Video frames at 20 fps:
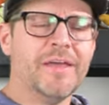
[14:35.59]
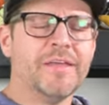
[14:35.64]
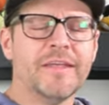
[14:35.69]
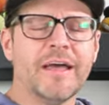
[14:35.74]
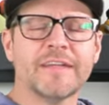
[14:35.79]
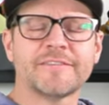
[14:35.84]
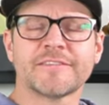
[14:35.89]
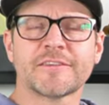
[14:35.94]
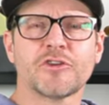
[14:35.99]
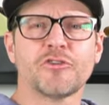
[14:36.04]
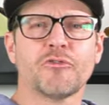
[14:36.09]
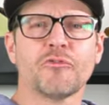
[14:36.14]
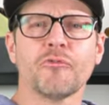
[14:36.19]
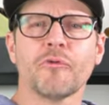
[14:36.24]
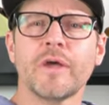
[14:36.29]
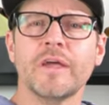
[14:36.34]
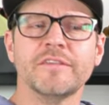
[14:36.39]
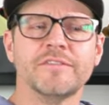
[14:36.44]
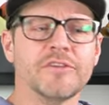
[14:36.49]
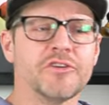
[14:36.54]
That's
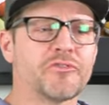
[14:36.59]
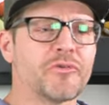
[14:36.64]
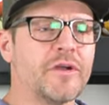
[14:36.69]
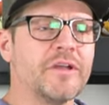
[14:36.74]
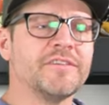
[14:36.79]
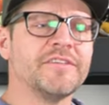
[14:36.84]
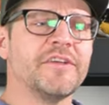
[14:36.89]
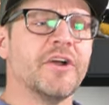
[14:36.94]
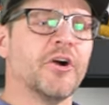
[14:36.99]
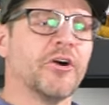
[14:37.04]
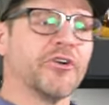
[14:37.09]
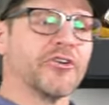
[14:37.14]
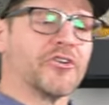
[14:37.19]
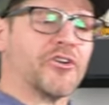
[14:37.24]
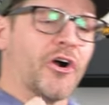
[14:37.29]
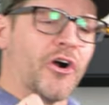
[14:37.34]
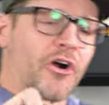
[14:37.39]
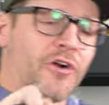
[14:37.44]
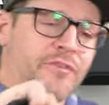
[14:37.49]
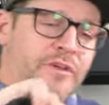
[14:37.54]
crazy, crazy hard
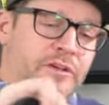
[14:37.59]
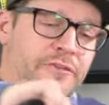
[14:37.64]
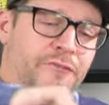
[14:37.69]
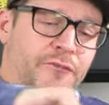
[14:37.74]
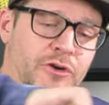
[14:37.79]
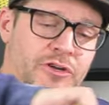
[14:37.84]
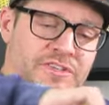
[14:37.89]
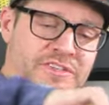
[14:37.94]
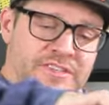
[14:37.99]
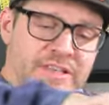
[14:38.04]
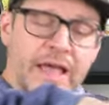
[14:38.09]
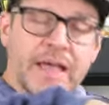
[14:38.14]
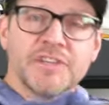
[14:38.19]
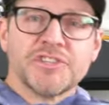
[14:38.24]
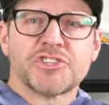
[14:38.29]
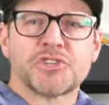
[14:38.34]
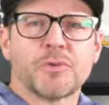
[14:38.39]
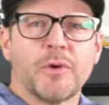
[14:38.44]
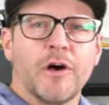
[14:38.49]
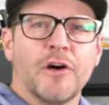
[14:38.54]
carving for a
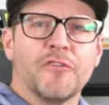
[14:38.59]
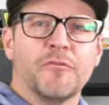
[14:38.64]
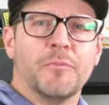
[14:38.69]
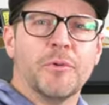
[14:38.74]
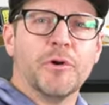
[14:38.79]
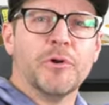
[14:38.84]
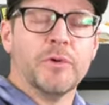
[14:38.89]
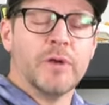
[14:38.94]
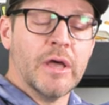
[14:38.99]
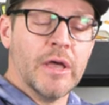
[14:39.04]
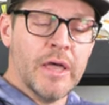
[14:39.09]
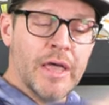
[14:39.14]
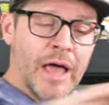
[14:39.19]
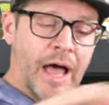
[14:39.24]
size 12 boot